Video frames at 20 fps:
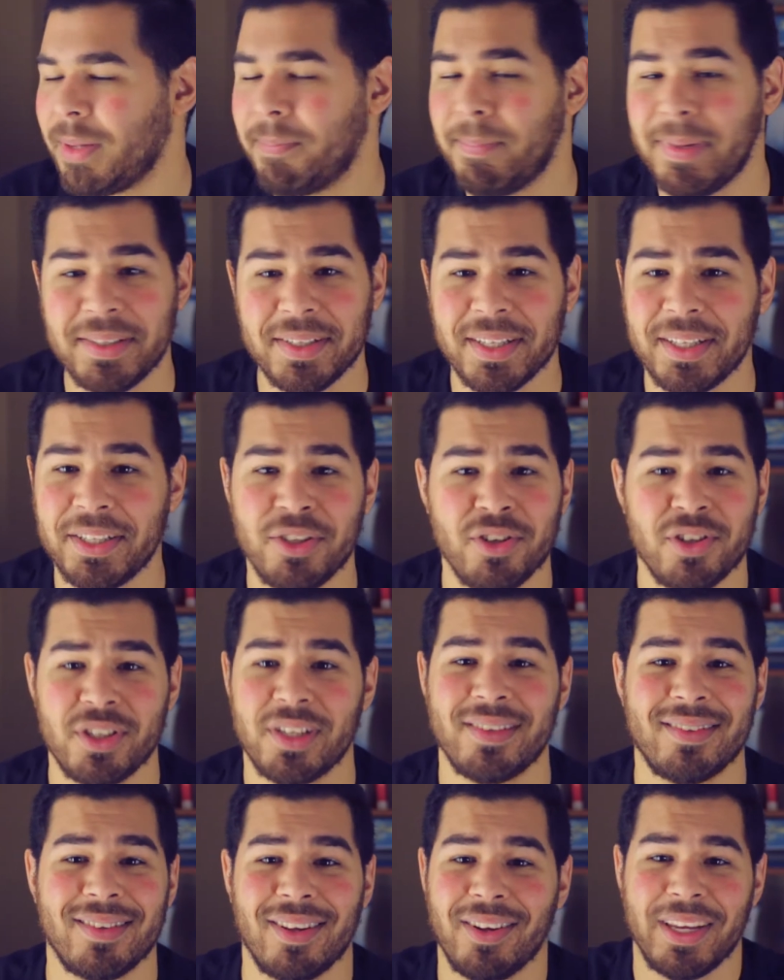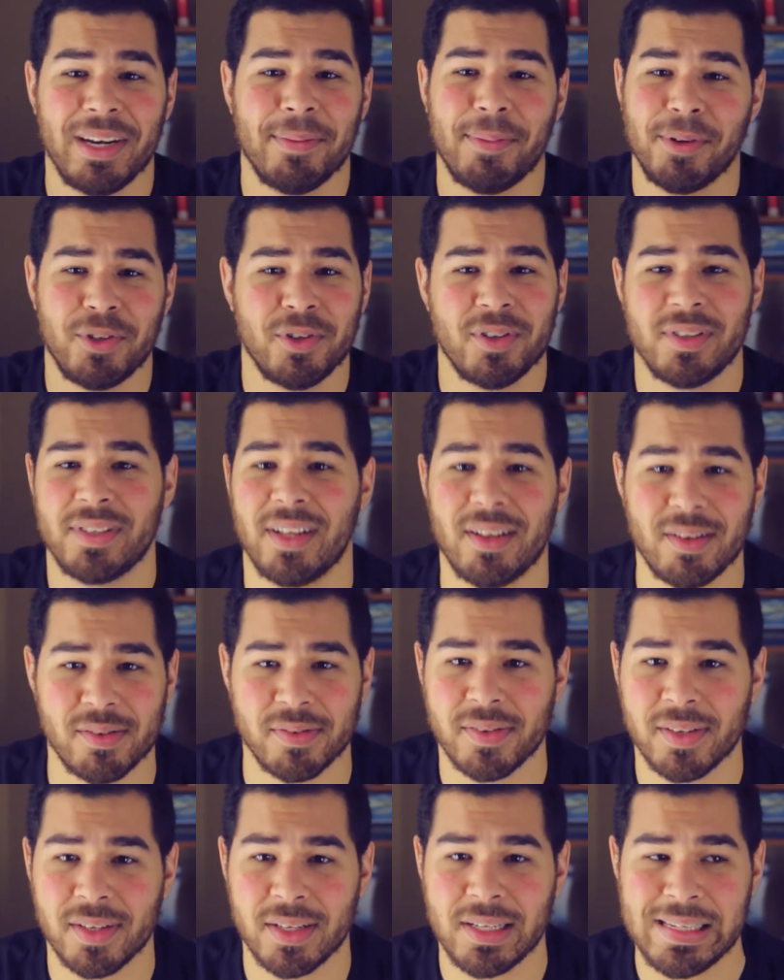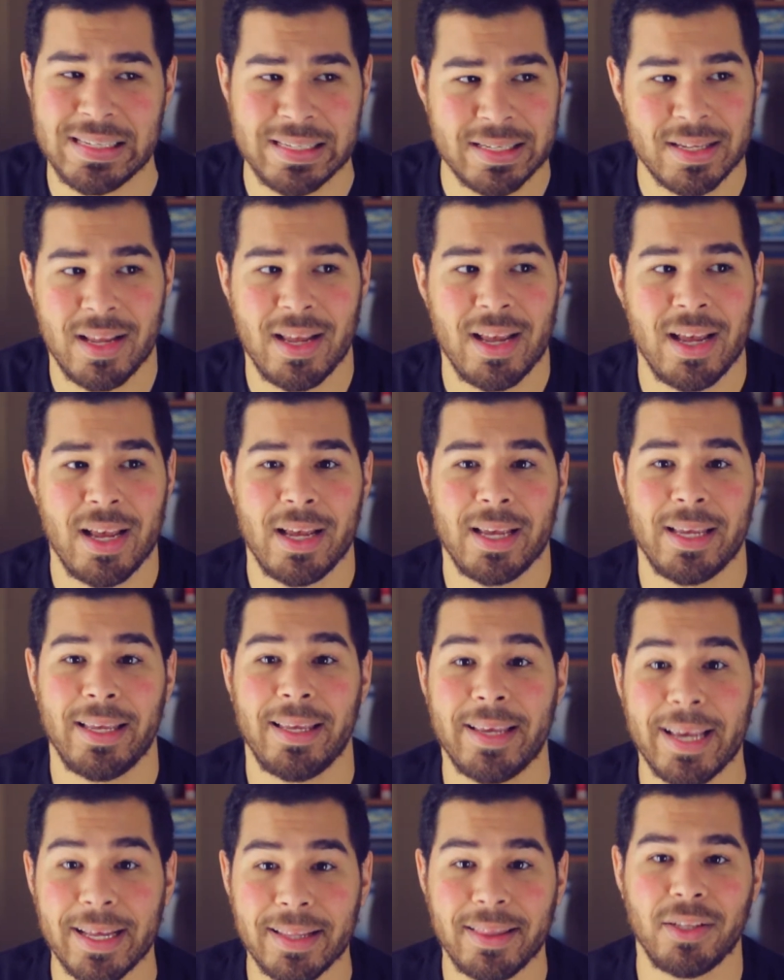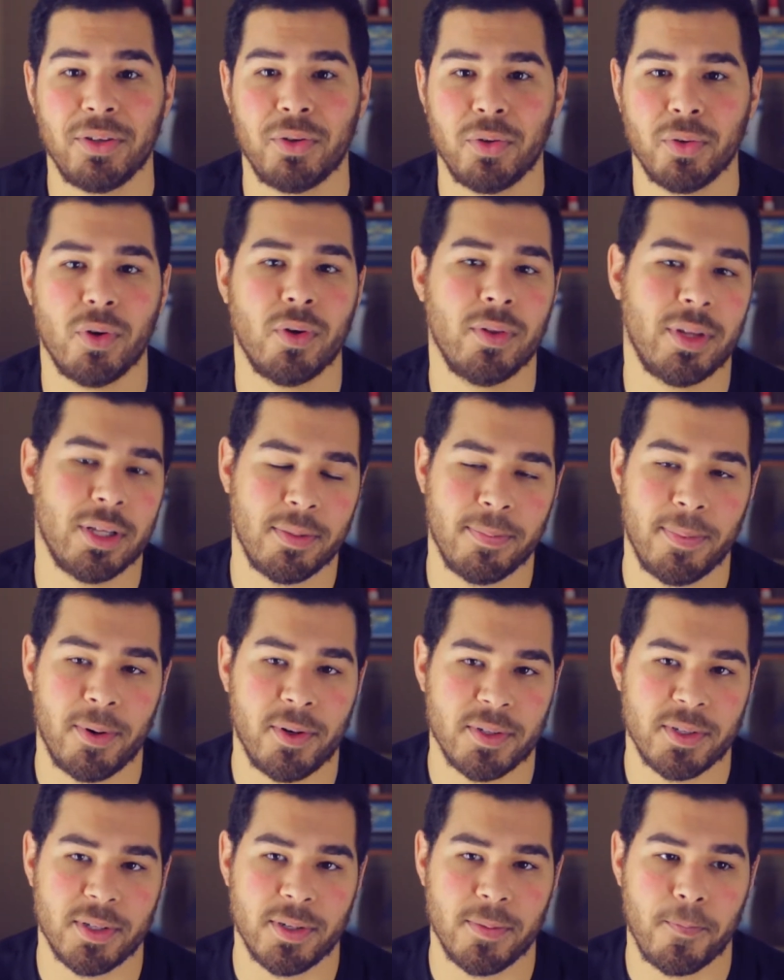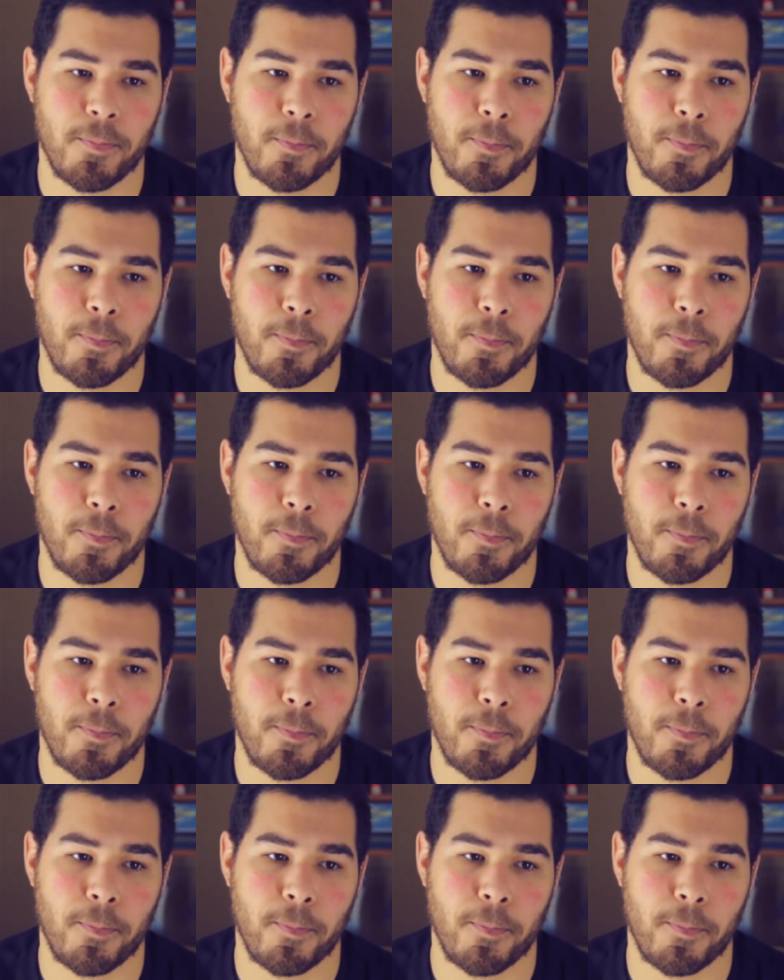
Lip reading: basically you're just talking about yourself, is getting to know that person.